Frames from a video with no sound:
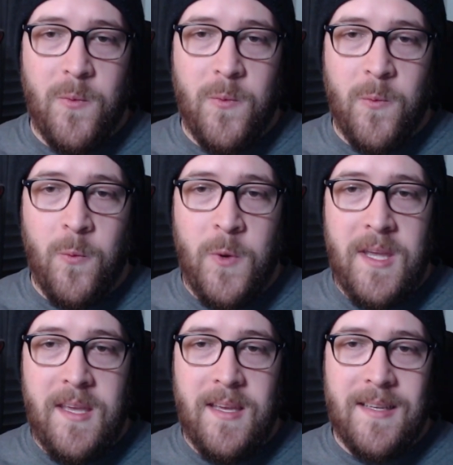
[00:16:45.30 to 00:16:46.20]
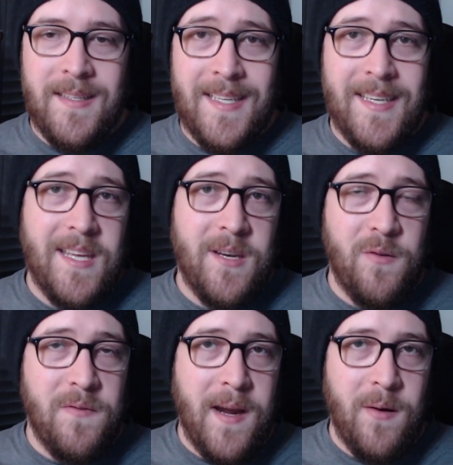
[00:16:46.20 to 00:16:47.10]
We didn't get a
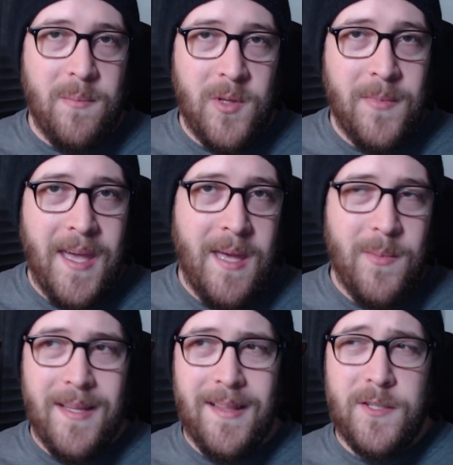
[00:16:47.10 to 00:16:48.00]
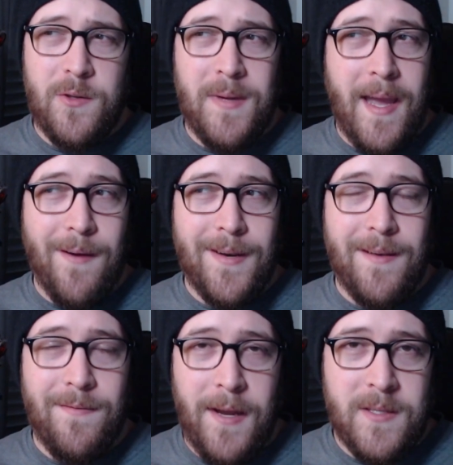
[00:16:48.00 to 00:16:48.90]
new Fire Emblem game unless you count
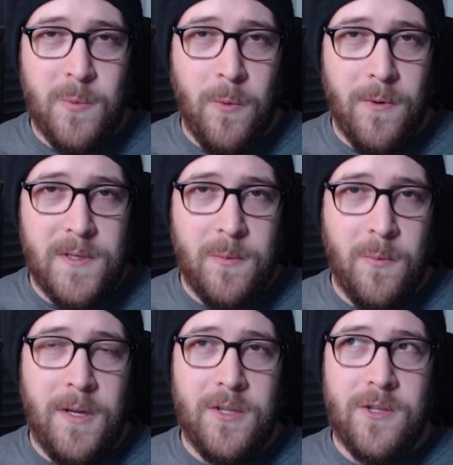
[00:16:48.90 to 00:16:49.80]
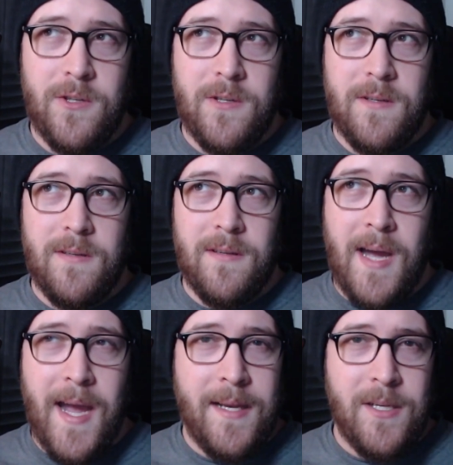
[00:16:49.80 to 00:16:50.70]
Advance Wars, which
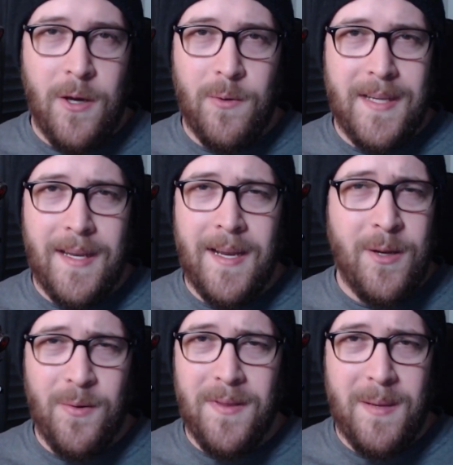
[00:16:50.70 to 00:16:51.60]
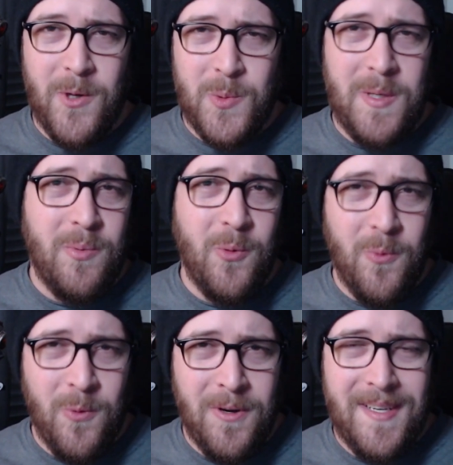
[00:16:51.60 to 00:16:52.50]
I don't, and I don't think most people
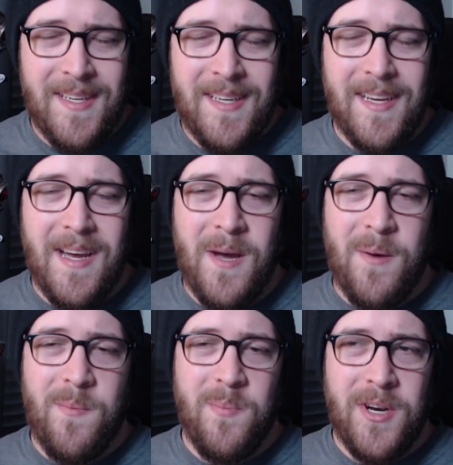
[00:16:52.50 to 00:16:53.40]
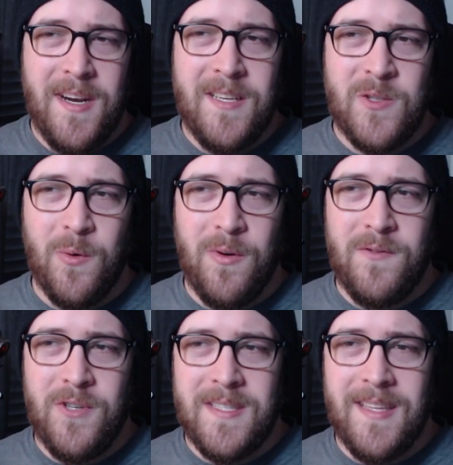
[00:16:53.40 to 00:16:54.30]
would. But it is sort of
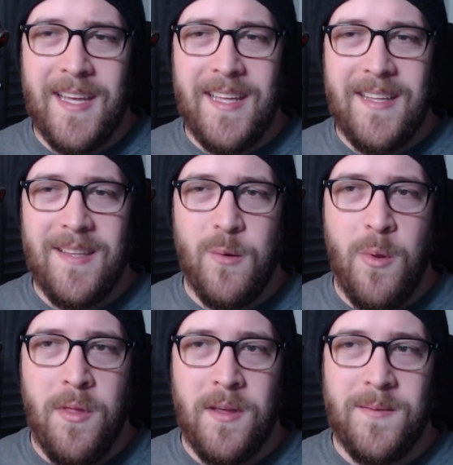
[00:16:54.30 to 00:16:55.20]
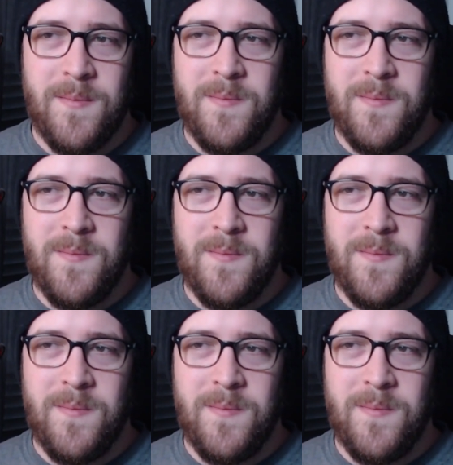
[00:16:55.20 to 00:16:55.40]
just like the